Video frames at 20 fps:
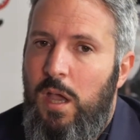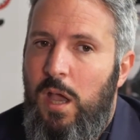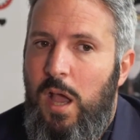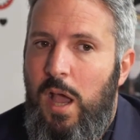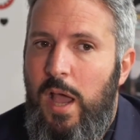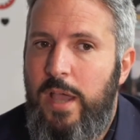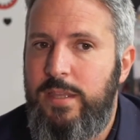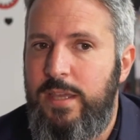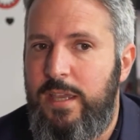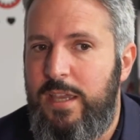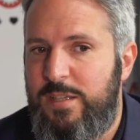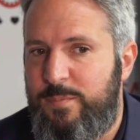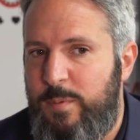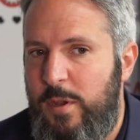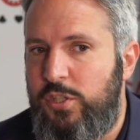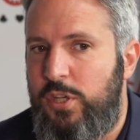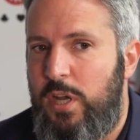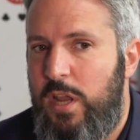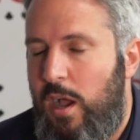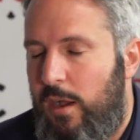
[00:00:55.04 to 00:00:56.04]
I think
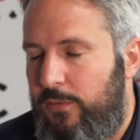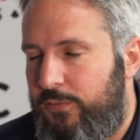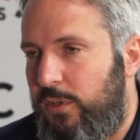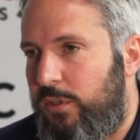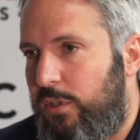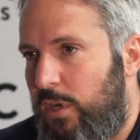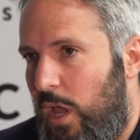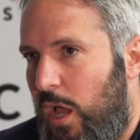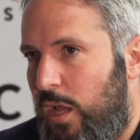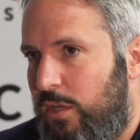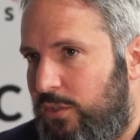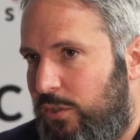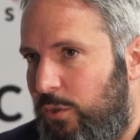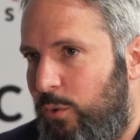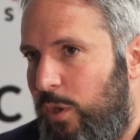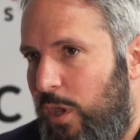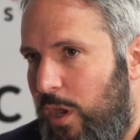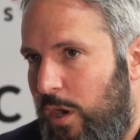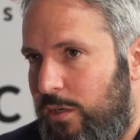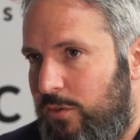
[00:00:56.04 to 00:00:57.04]
especially after the last
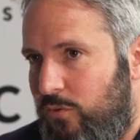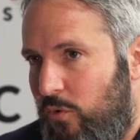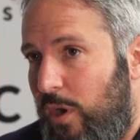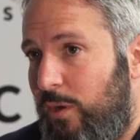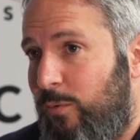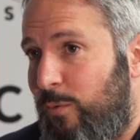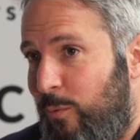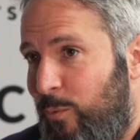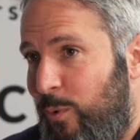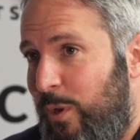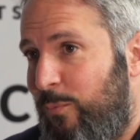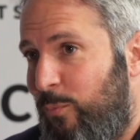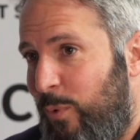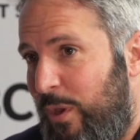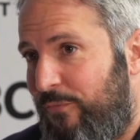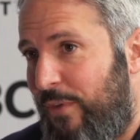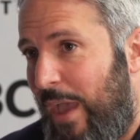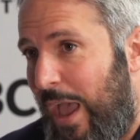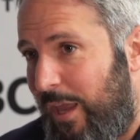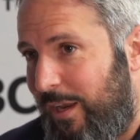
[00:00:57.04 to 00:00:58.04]
2 years, right, where
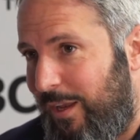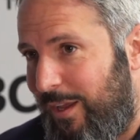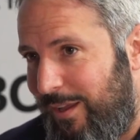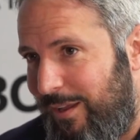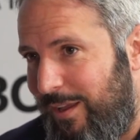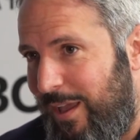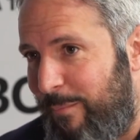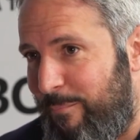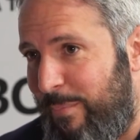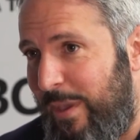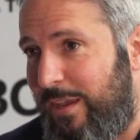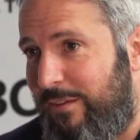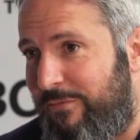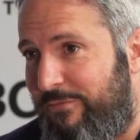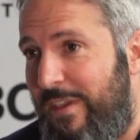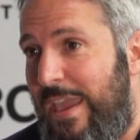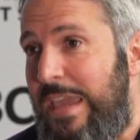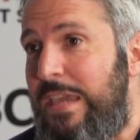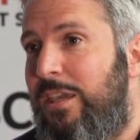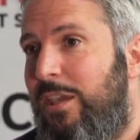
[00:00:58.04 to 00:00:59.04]
we've had a big
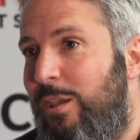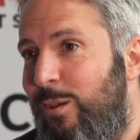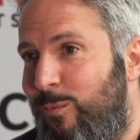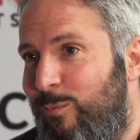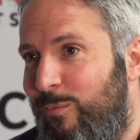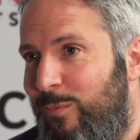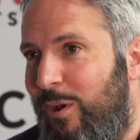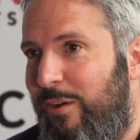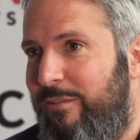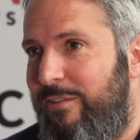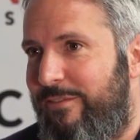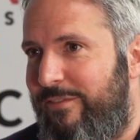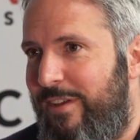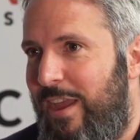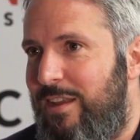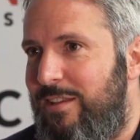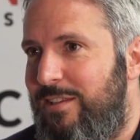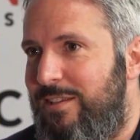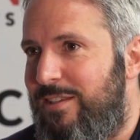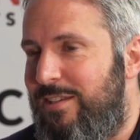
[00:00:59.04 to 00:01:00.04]
vacuum of
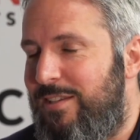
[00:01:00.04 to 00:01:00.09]
events.